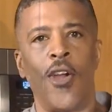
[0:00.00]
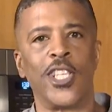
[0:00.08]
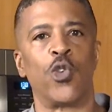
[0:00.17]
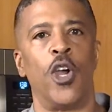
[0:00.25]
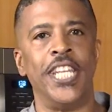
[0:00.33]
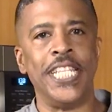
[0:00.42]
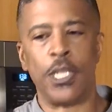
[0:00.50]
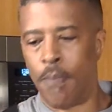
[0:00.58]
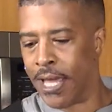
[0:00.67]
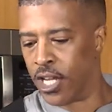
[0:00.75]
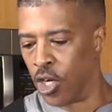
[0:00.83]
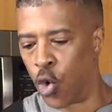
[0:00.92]
right, so I need to
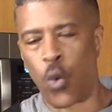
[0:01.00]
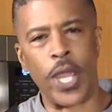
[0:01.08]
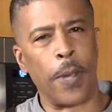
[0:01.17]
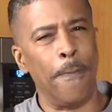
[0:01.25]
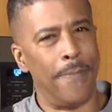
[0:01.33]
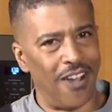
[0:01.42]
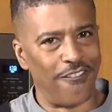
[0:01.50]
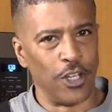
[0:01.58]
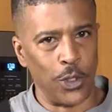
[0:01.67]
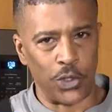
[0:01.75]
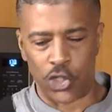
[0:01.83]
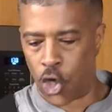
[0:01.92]
make a quick
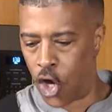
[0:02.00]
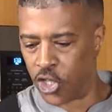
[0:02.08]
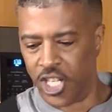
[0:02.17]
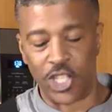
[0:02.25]
buffalo sauce, and